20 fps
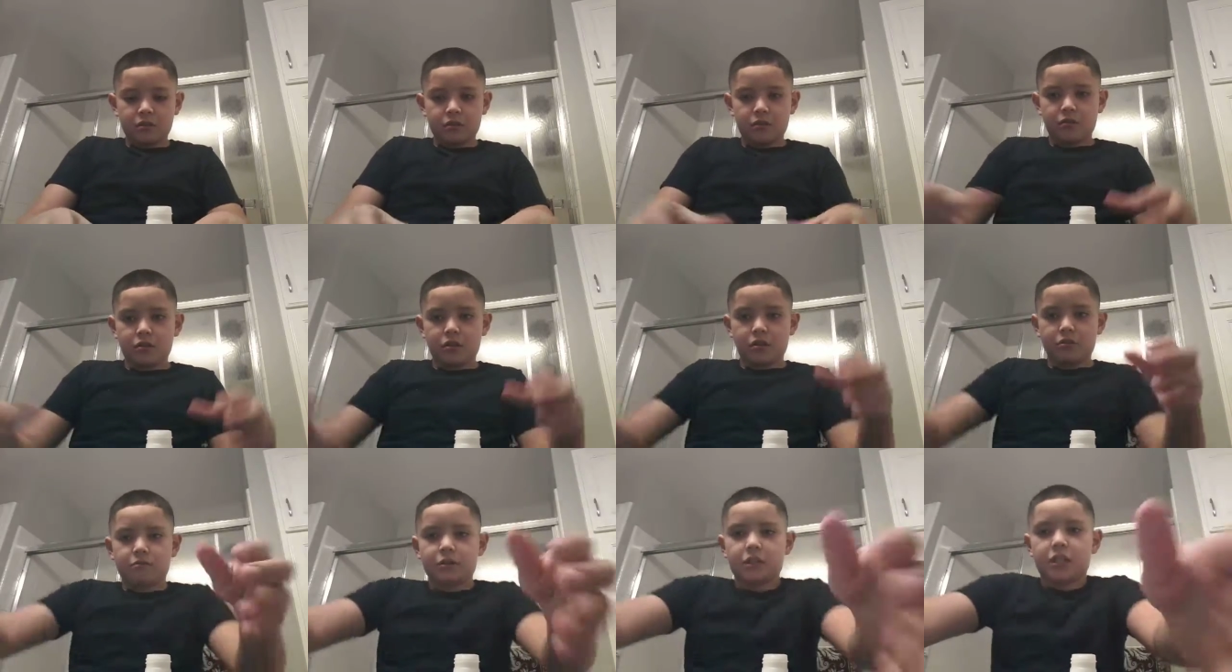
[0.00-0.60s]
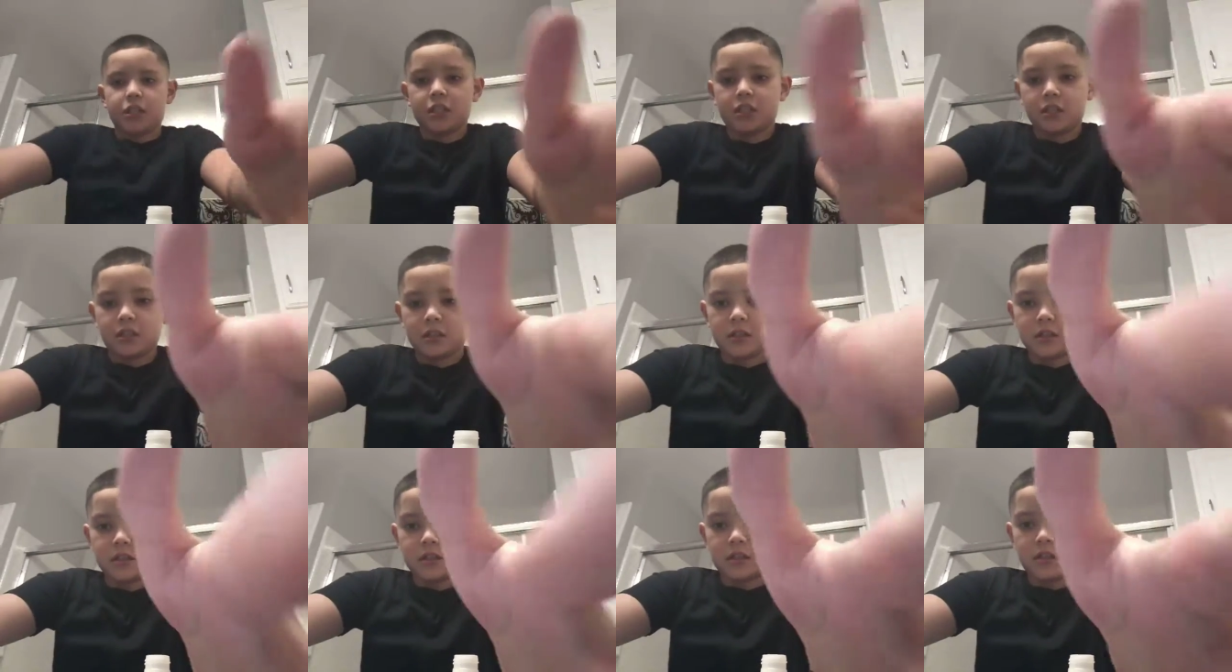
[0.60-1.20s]
Hold up,
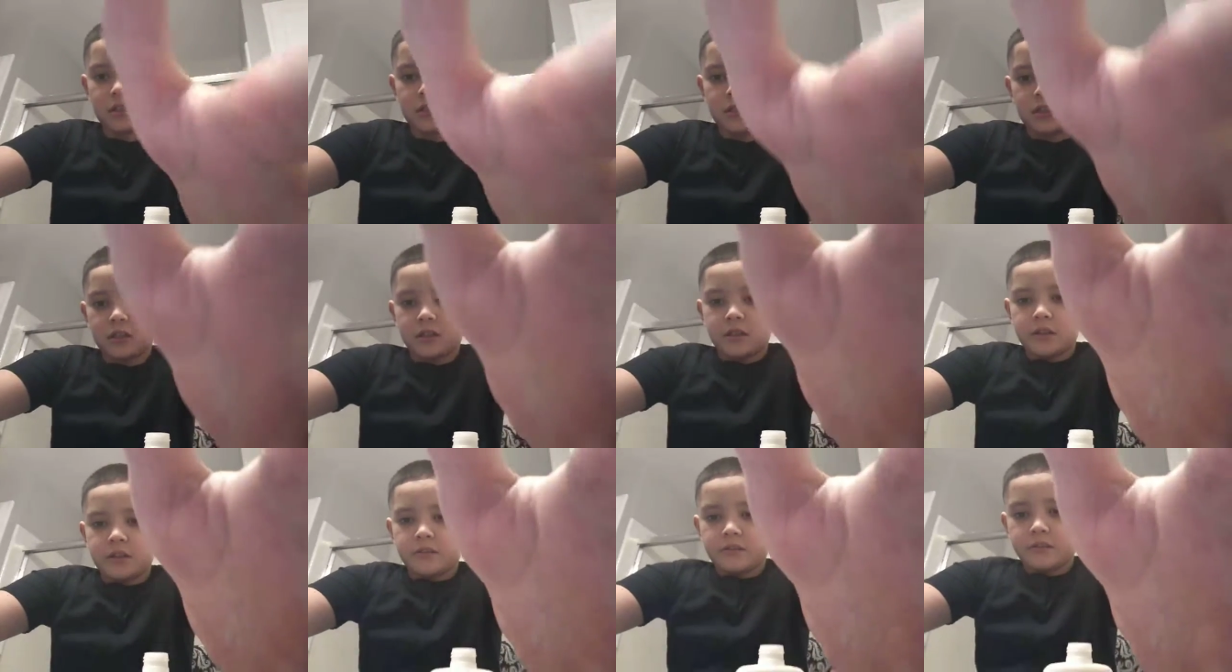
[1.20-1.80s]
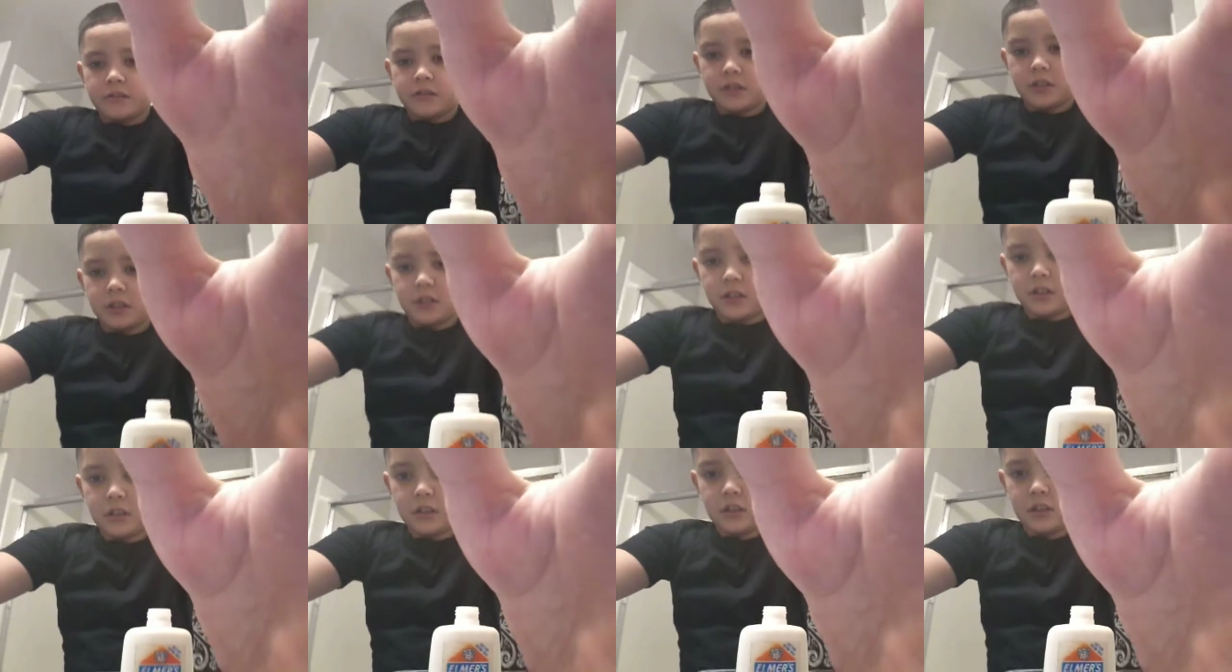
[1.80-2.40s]
guys. You
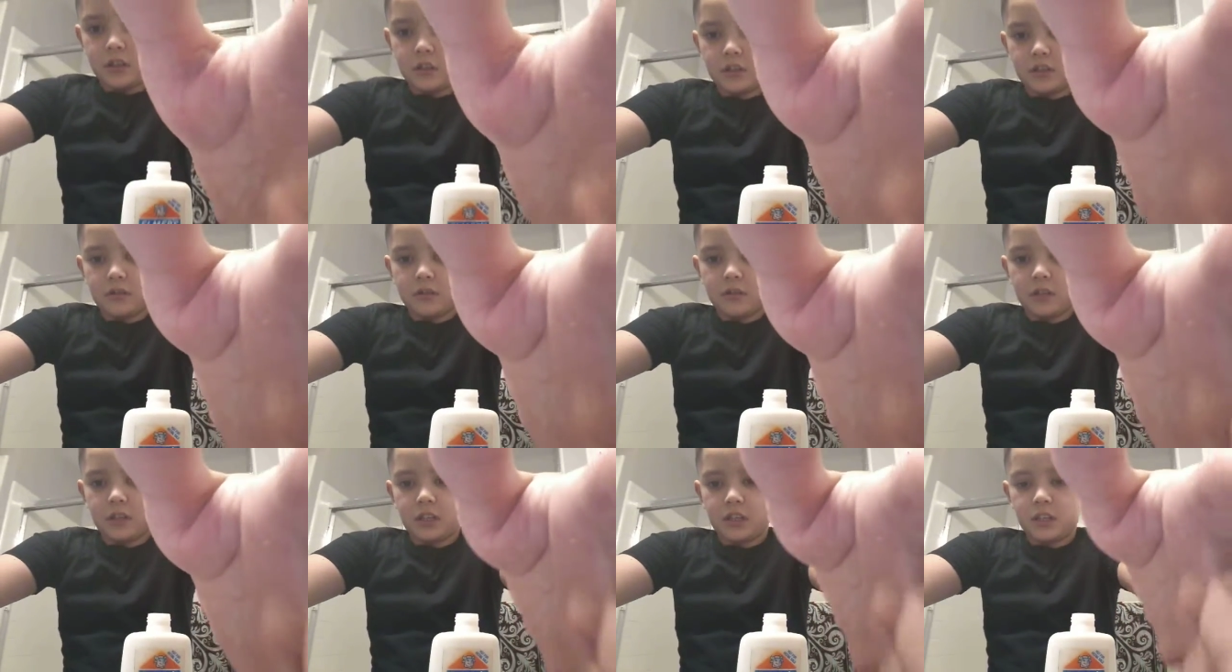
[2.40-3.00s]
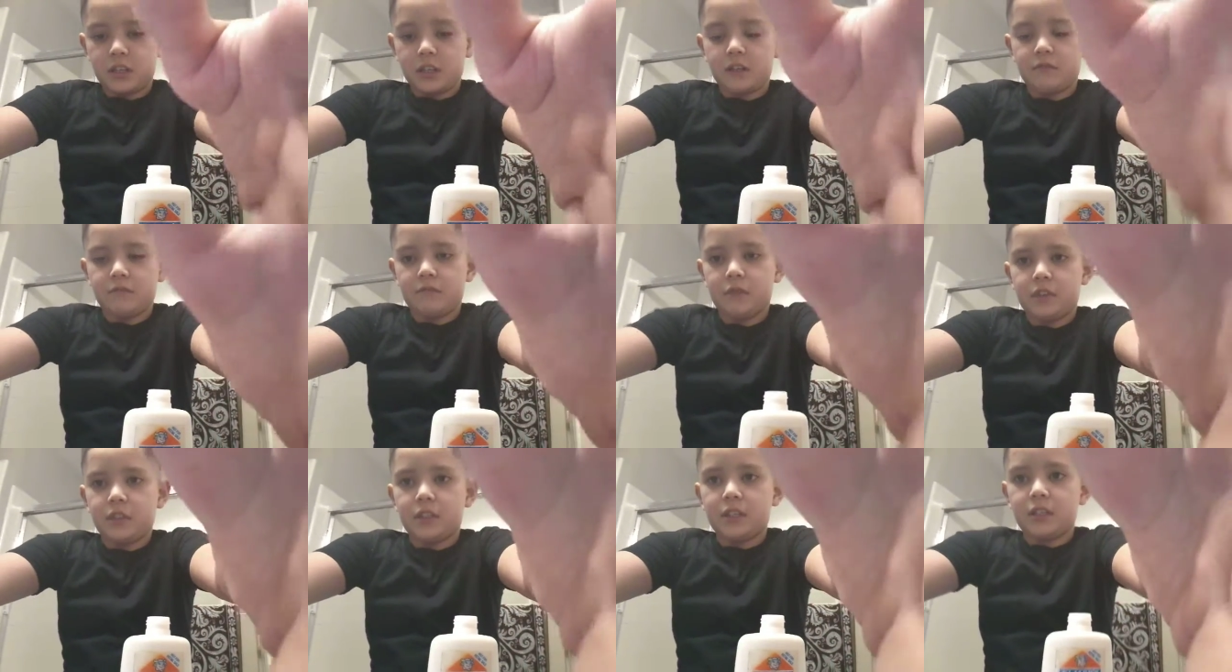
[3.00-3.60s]
guys can't
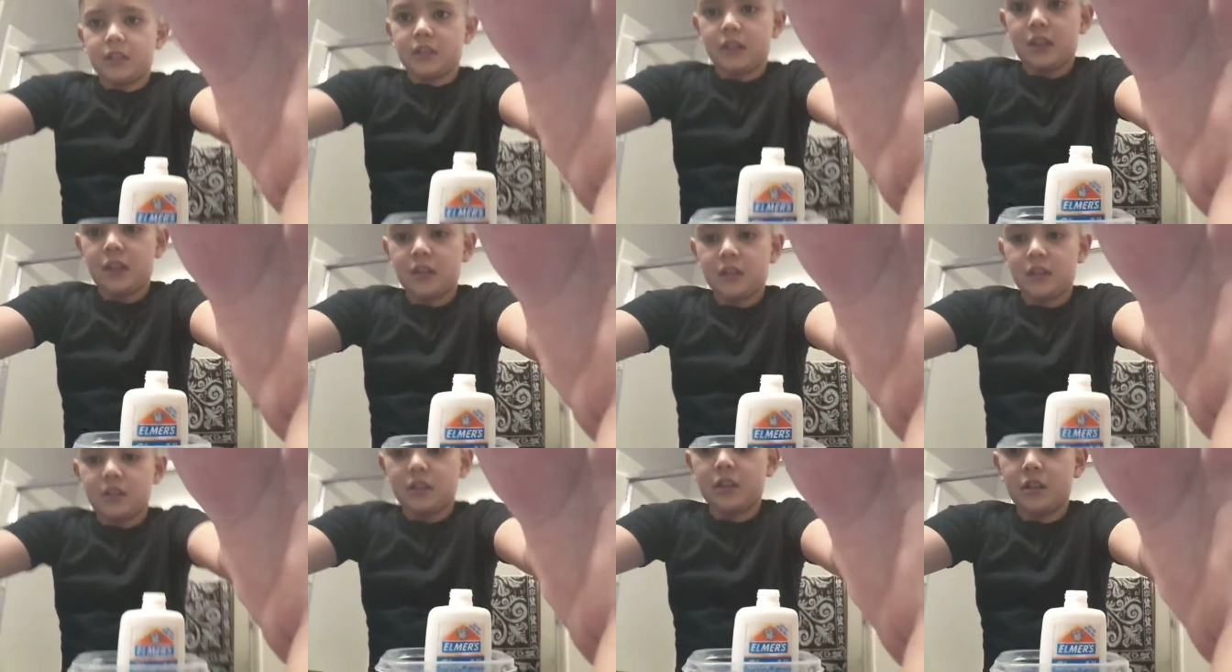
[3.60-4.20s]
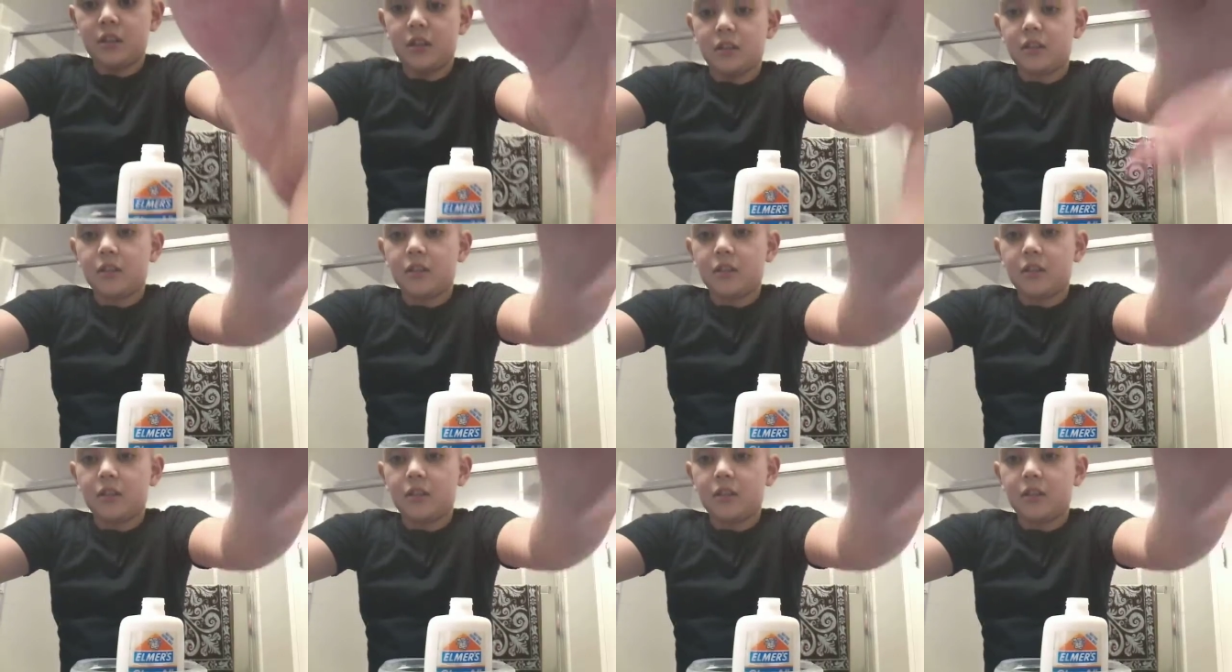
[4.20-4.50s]
really see that good, huh?